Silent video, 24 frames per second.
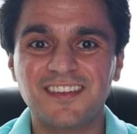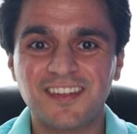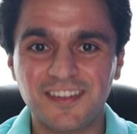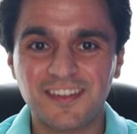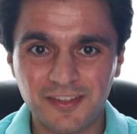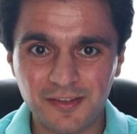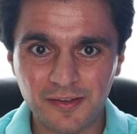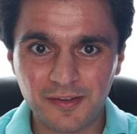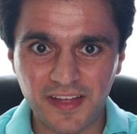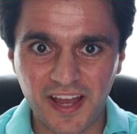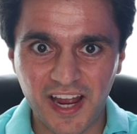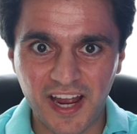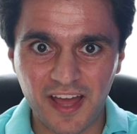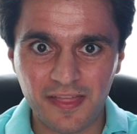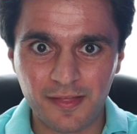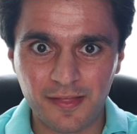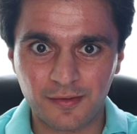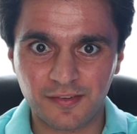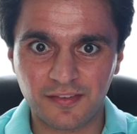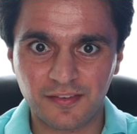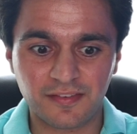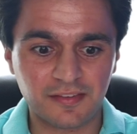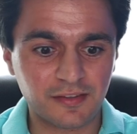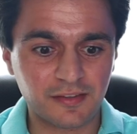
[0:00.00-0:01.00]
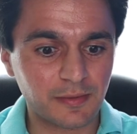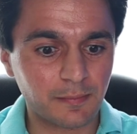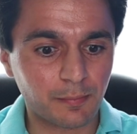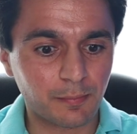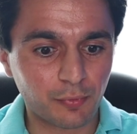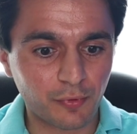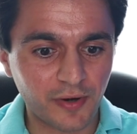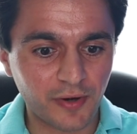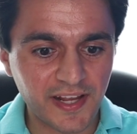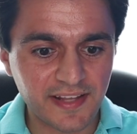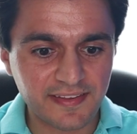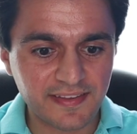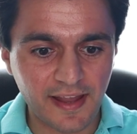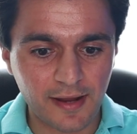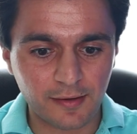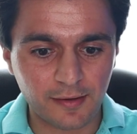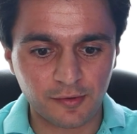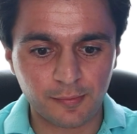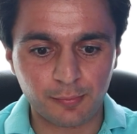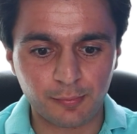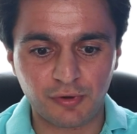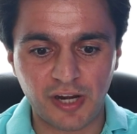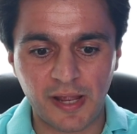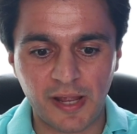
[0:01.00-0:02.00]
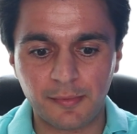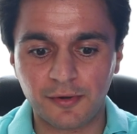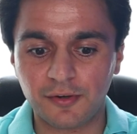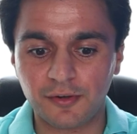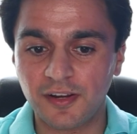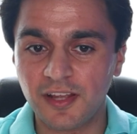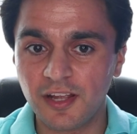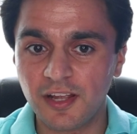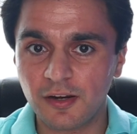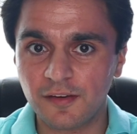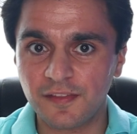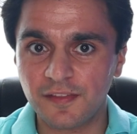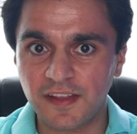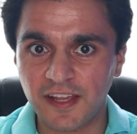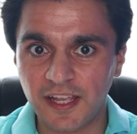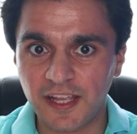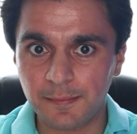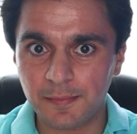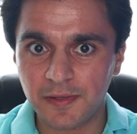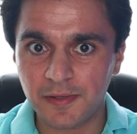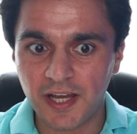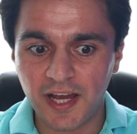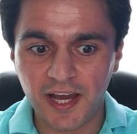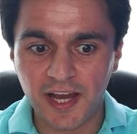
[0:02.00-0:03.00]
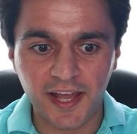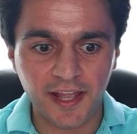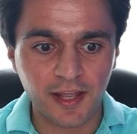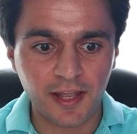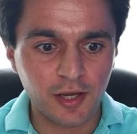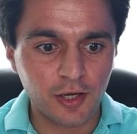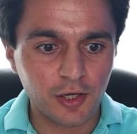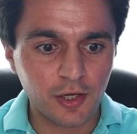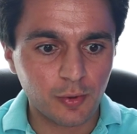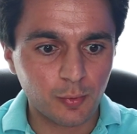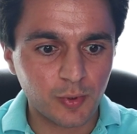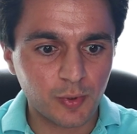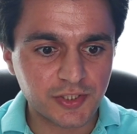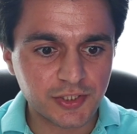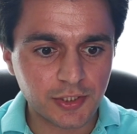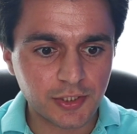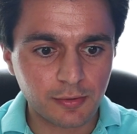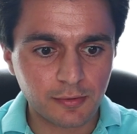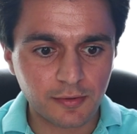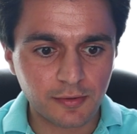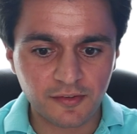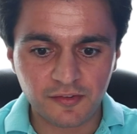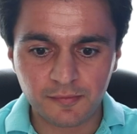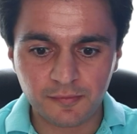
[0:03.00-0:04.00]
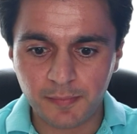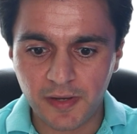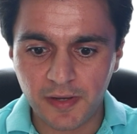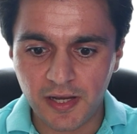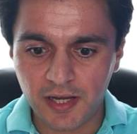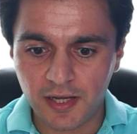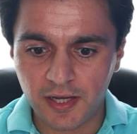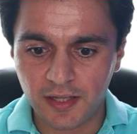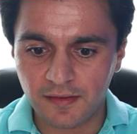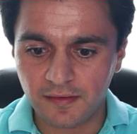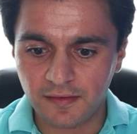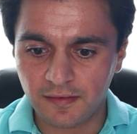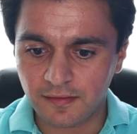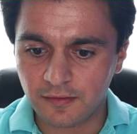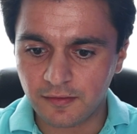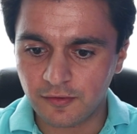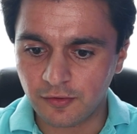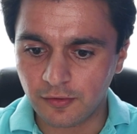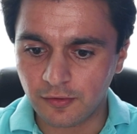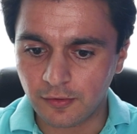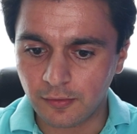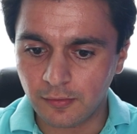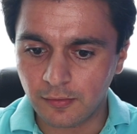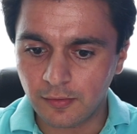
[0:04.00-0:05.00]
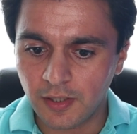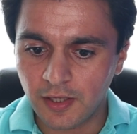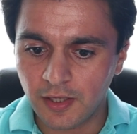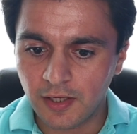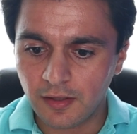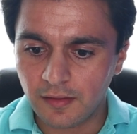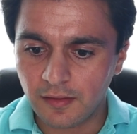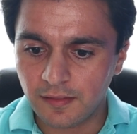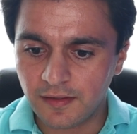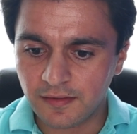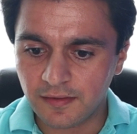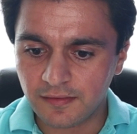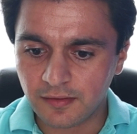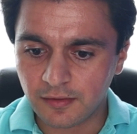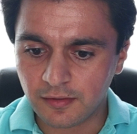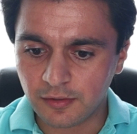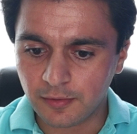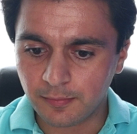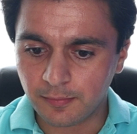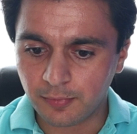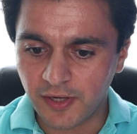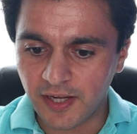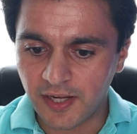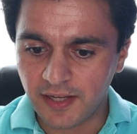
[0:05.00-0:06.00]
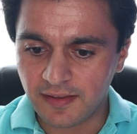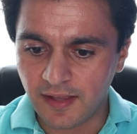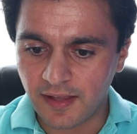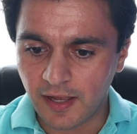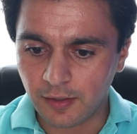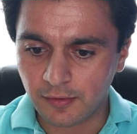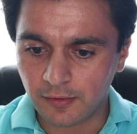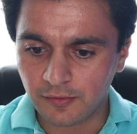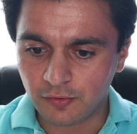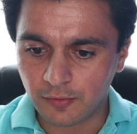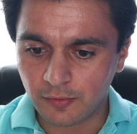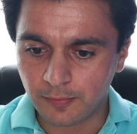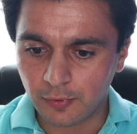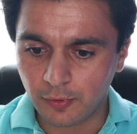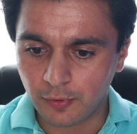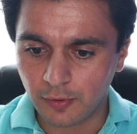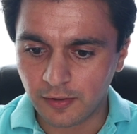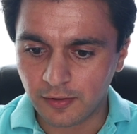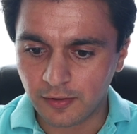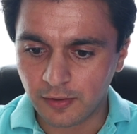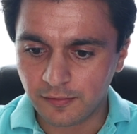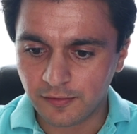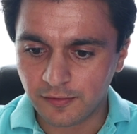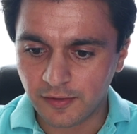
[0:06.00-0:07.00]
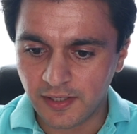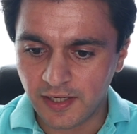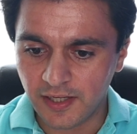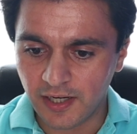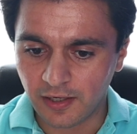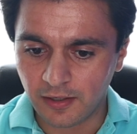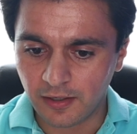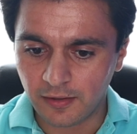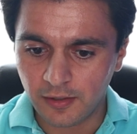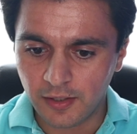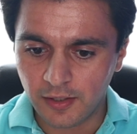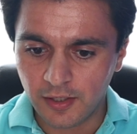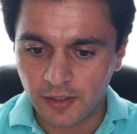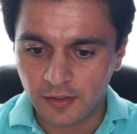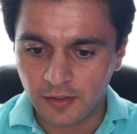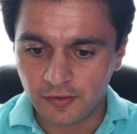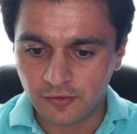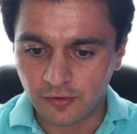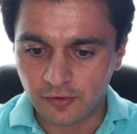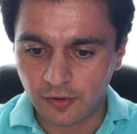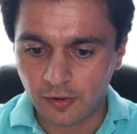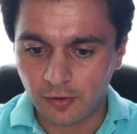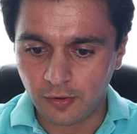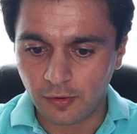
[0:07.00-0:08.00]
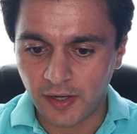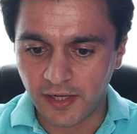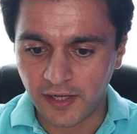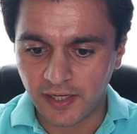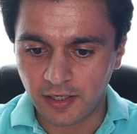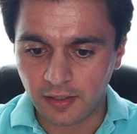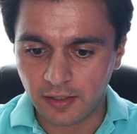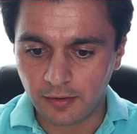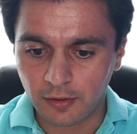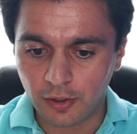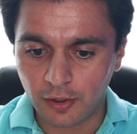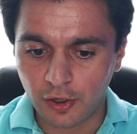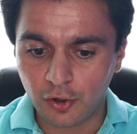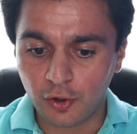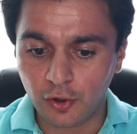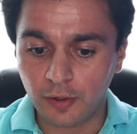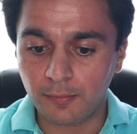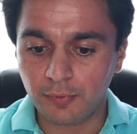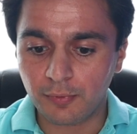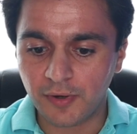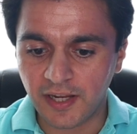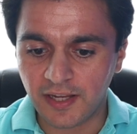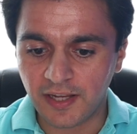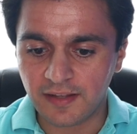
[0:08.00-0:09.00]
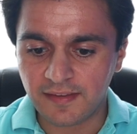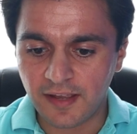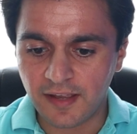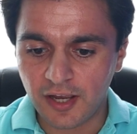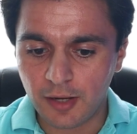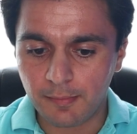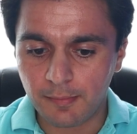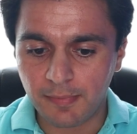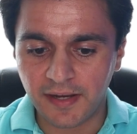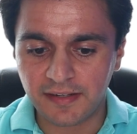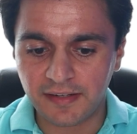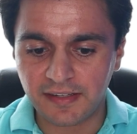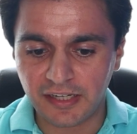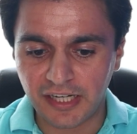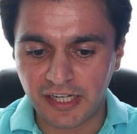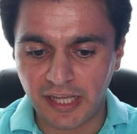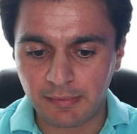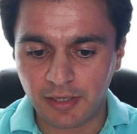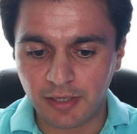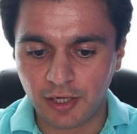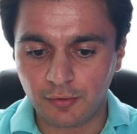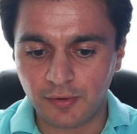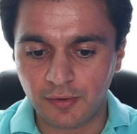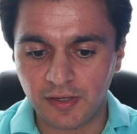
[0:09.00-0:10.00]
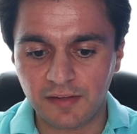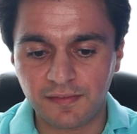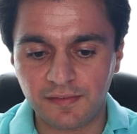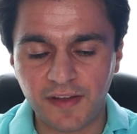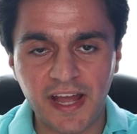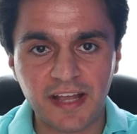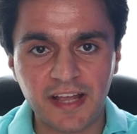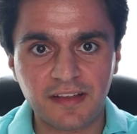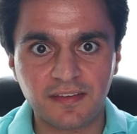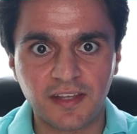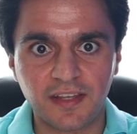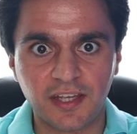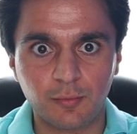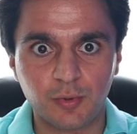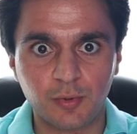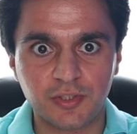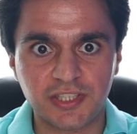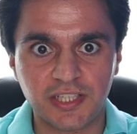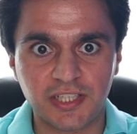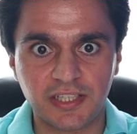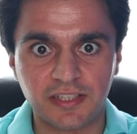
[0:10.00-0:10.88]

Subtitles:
To do that, there's this little breakdowns parameter here on the API, which corresponds to this little breakdowns report over here. So I can go and break it down by dynamic creative asset, which